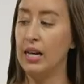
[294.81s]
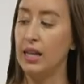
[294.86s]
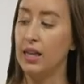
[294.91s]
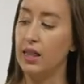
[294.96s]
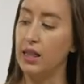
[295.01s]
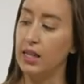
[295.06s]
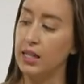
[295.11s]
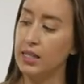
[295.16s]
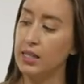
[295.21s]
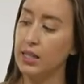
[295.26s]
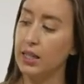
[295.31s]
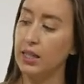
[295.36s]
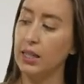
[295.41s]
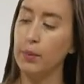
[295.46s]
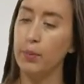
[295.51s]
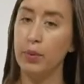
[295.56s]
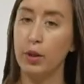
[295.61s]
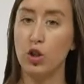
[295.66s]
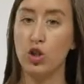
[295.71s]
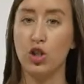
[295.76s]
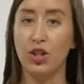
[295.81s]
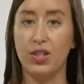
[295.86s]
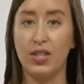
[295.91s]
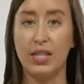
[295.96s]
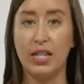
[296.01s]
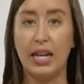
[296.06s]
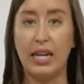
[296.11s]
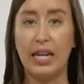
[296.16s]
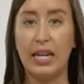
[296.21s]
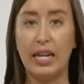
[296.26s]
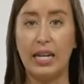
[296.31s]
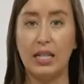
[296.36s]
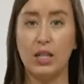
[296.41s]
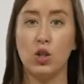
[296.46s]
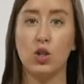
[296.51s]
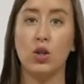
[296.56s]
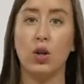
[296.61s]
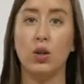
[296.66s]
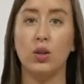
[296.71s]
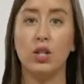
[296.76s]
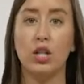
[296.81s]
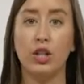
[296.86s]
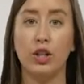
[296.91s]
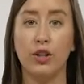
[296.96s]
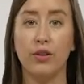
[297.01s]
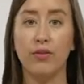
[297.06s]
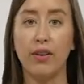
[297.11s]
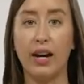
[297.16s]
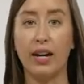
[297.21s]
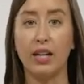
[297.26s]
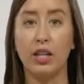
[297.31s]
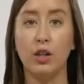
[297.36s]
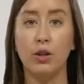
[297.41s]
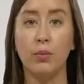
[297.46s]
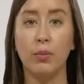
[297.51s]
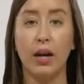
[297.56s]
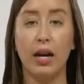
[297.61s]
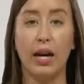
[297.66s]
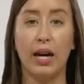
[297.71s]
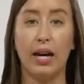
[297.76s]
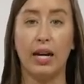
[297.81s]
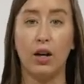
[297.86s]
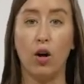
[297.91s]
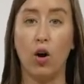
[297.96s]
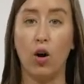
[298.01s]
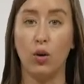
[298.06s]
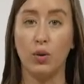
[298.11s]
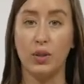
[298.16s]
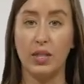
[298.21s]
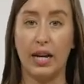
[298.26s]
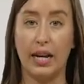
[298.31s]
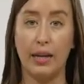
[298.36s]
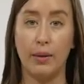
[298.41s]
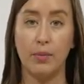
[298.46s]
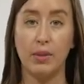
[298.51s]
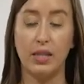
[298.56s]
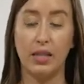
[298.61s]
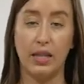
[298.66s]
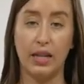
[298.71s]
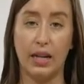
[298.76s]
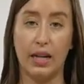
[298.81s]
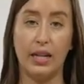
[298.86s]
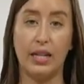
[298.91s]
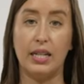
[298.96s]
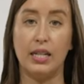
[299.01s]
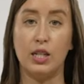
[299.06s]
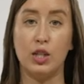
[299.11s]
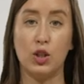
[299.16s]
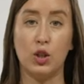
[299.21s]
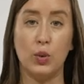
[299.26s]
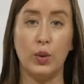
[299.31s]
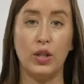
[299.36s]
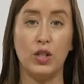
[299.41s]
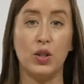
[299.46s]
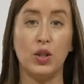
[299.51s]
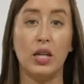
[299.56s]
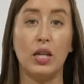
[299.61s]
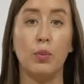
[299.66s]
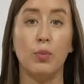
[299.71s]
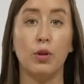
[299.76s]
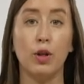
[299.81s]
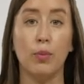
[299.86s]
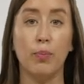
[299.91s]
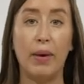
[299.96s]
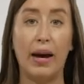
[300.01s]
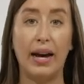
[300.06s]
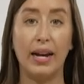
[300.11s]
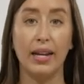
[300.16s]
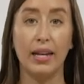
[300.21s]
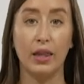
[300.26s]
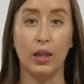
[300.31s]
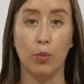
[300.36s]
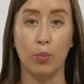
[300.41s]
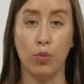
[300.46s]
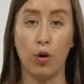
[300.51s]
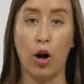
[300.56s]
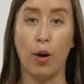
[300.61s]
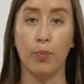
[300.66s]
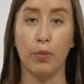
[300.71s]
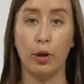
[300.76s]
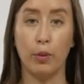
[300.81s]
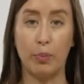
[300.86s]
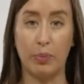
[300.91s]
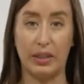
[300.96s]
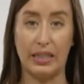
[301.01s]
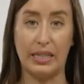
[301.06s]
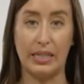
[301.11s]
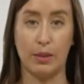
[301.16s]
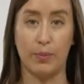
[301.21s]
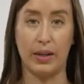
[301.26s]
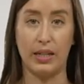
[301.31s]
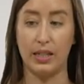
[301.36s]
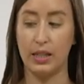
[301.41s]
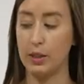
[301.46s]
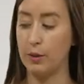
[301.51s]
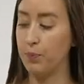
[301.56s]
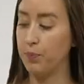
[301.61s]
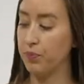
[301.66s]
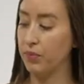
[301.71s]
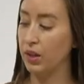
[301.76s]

This clip should stay installed in your vacuum at all times. That is going to keep your bag at the proper placement.